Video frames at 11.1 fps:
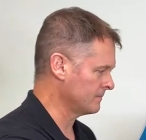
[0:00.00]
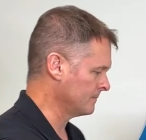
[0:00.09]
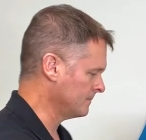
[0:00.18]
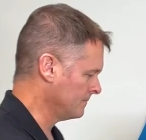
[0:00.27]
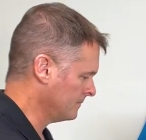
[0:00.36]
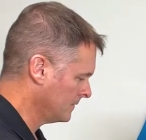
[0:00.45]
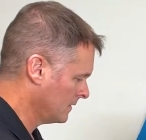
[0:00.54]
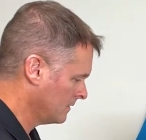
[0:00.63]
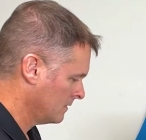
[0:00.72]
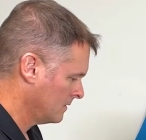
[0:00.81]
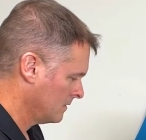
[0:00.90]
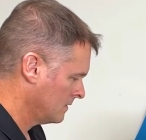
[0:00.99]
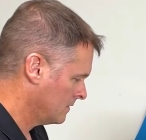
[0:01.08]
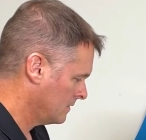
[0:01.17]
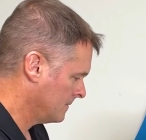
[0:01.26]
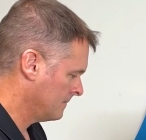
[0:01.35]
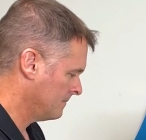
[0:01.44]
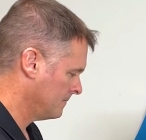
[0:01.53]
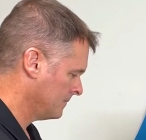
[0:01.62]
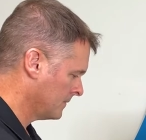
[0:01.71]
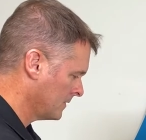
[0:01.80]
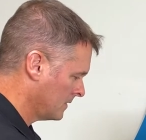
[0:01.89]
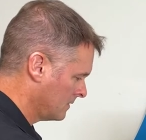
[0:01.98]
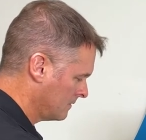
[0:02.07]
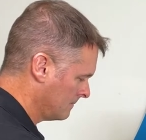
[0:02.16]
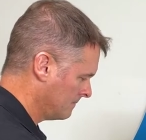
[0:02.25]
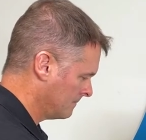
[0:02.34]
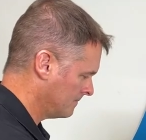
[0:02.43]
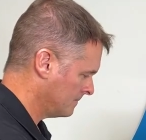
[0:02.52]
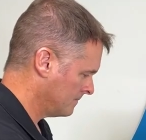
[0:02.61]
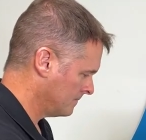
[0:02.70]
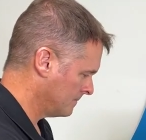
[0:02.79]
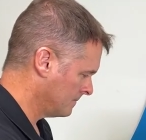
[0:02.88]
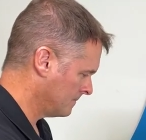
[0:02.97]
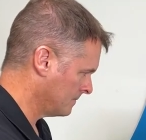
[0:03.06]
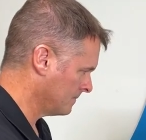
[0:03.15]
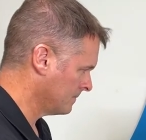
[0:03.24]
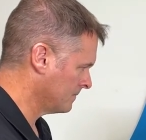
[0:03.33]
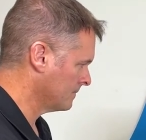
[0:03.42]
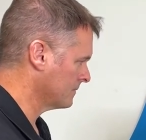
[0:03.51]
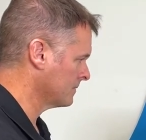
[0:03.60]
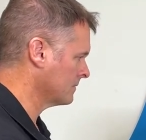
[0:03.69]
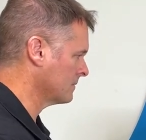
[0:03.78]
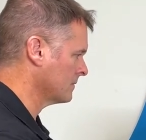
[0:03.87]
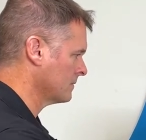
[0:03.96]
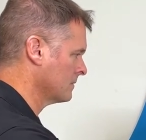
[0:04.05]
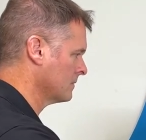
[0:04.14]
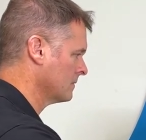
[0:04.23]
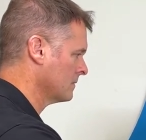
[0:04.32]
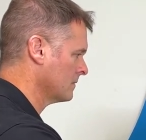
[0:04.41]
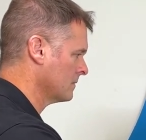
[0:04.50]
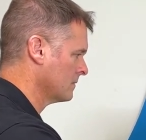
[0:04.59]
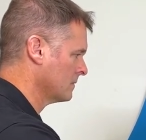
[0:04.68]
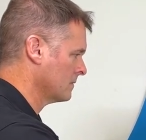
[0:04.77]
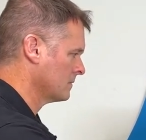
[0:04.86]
[no speech]